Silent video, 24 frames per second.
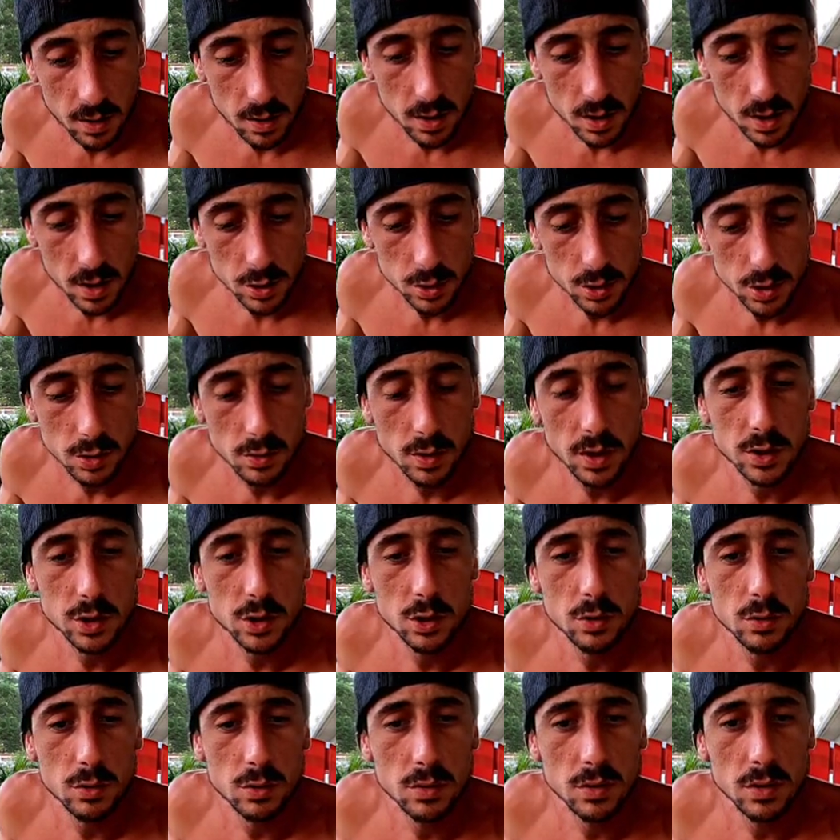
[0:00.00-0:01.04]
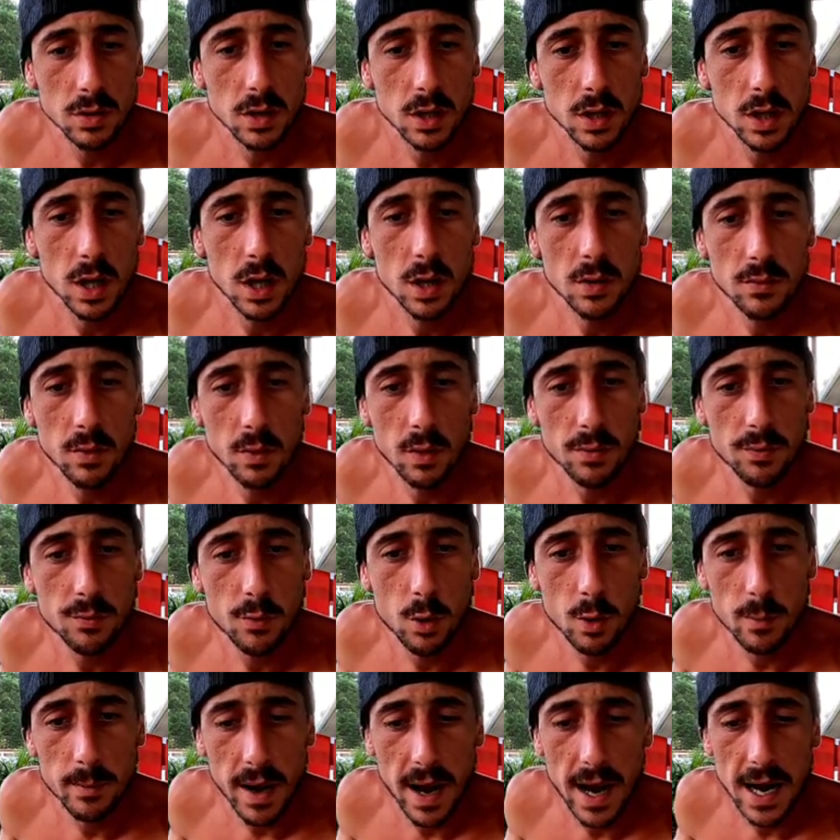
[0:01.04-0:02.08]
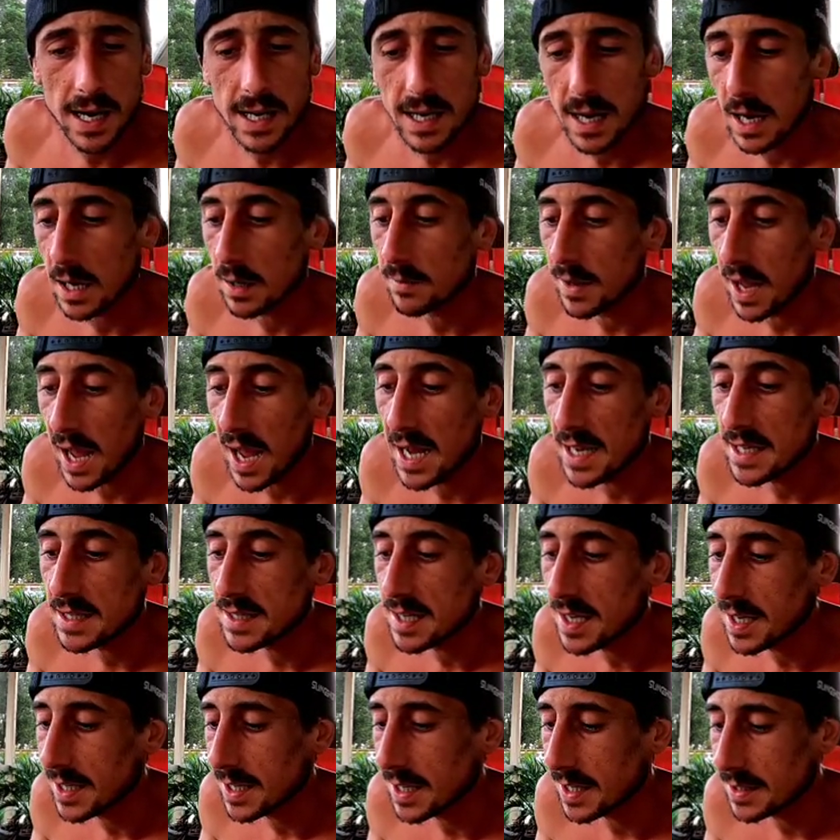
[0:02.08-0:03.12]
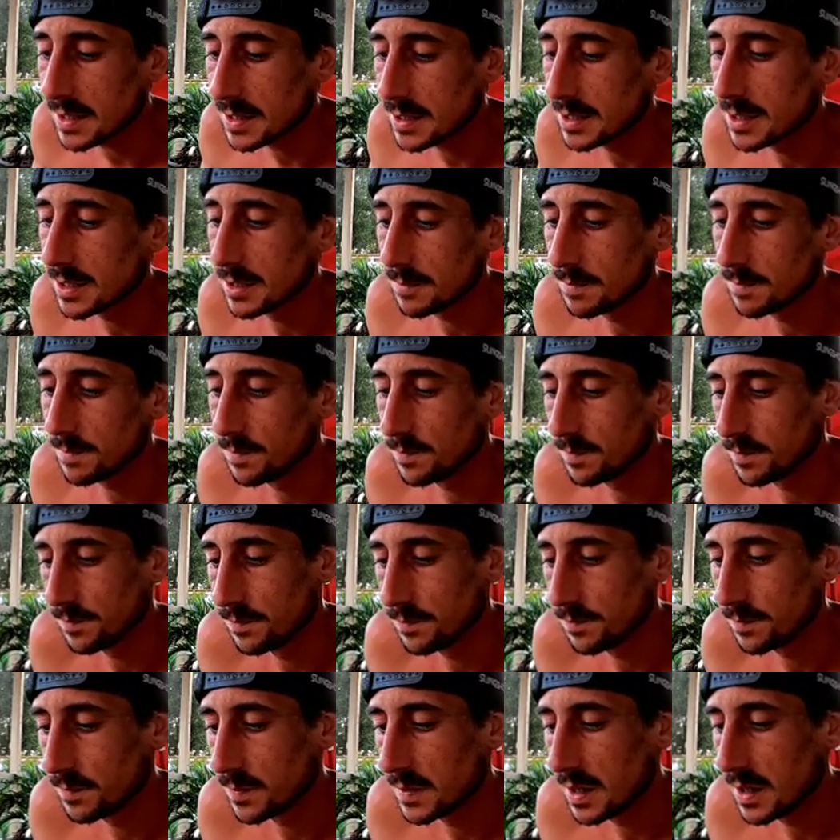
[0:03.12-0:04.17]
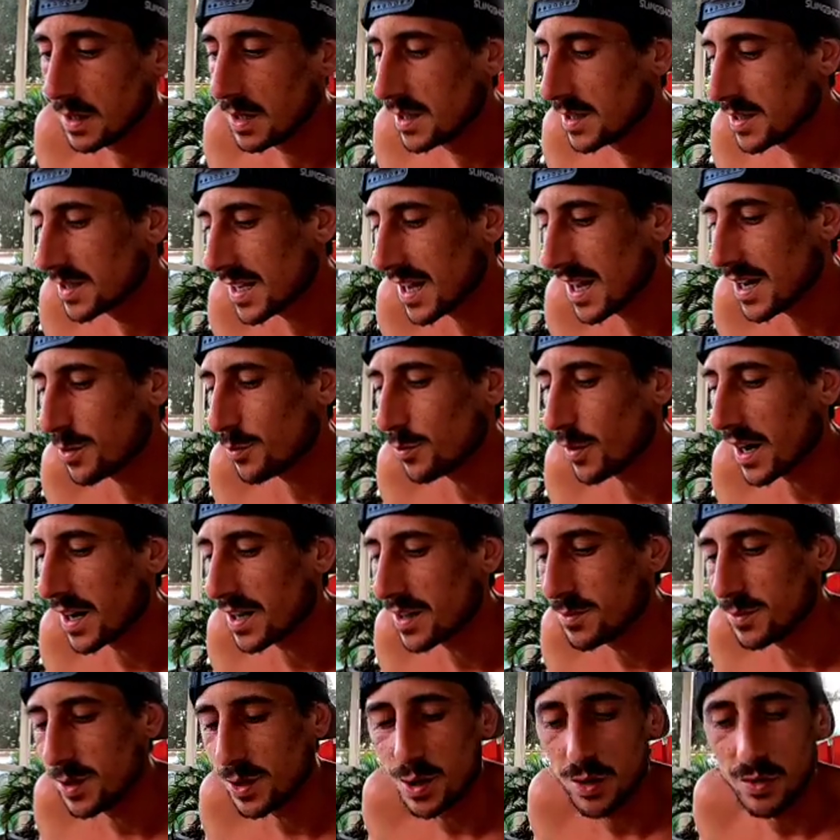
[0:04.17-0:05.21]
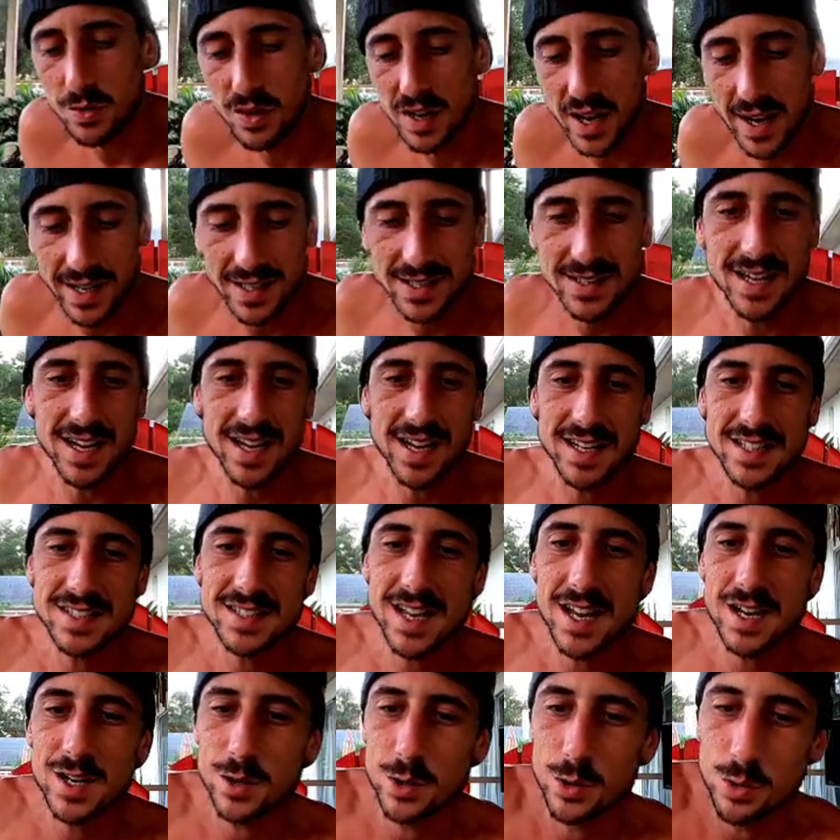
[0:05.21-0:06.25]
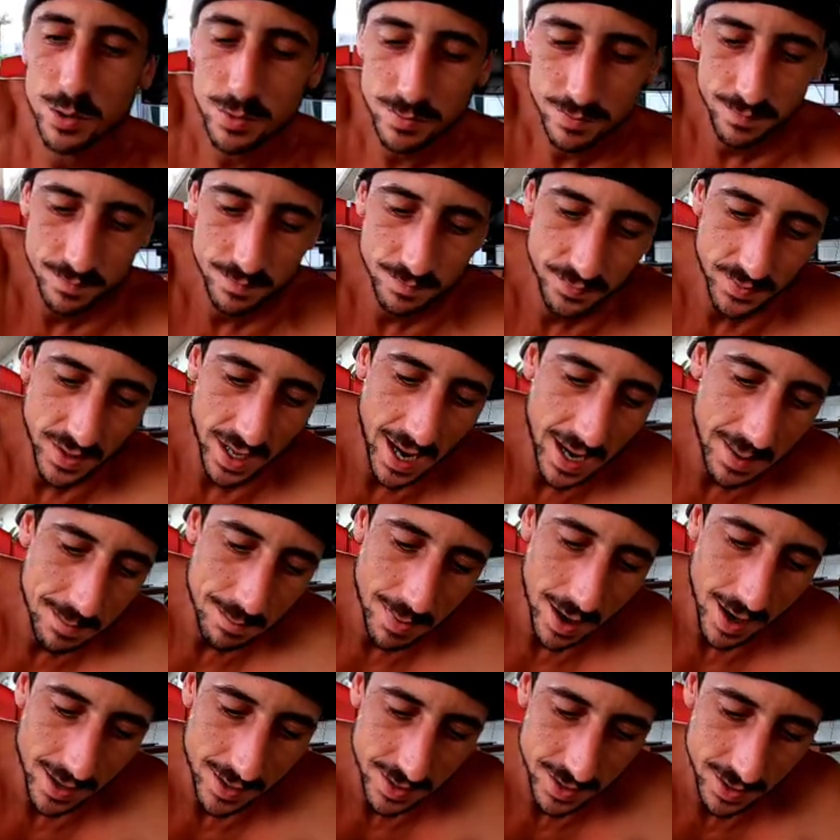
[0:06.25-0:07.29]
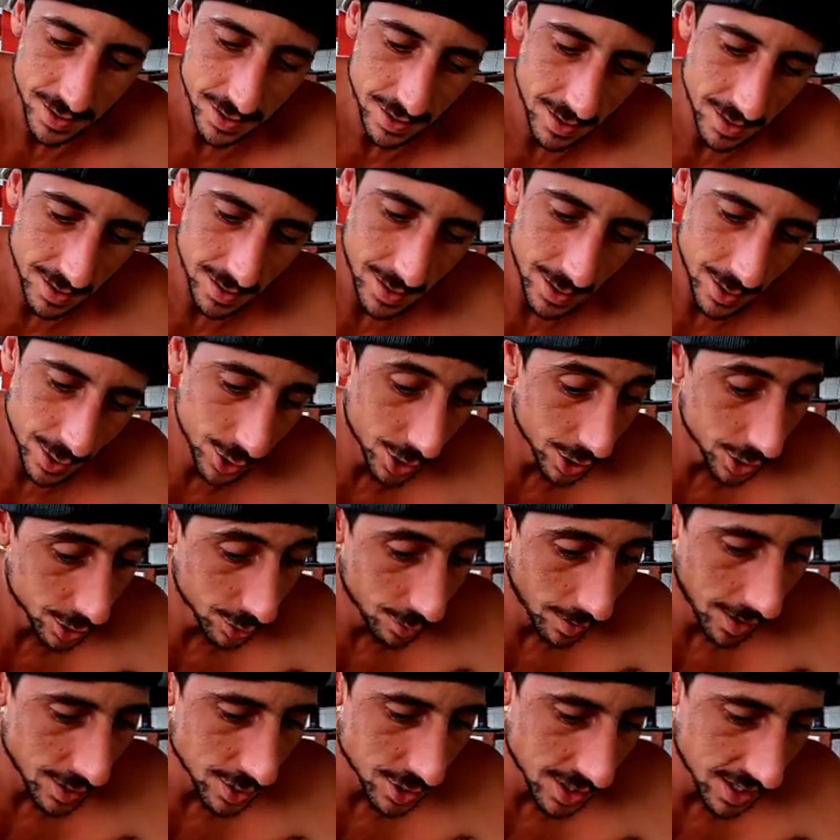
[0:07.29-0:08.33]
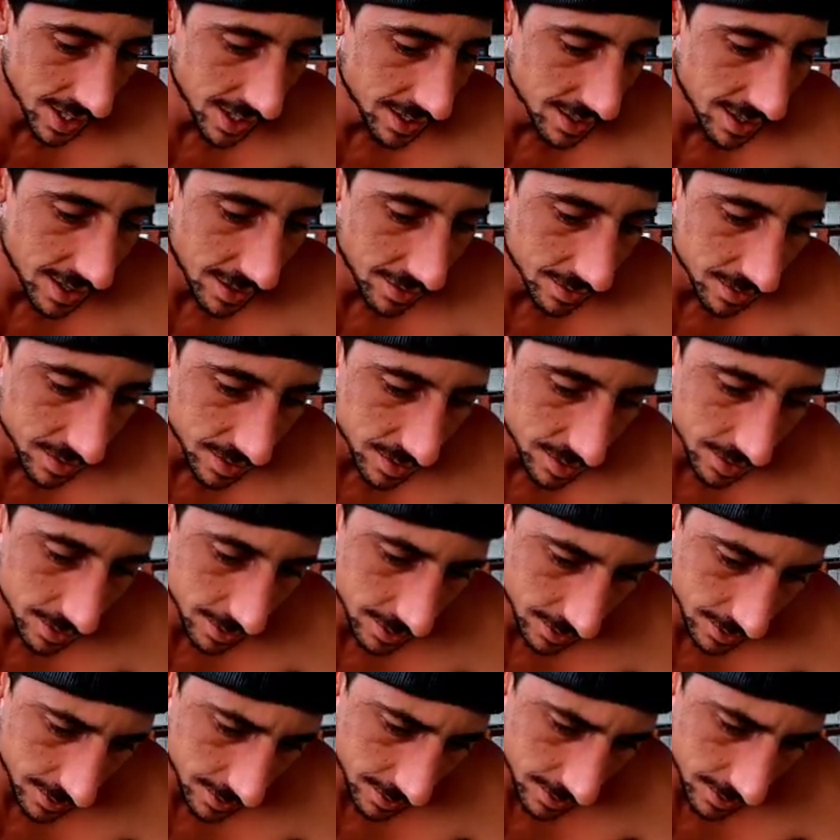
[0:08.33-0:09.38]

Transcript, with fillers: here. Two and two for four back out of eight tickets. It's kind of random to do eight tickets. Kind of cool. Eight bucks. Just scratching eight dollars.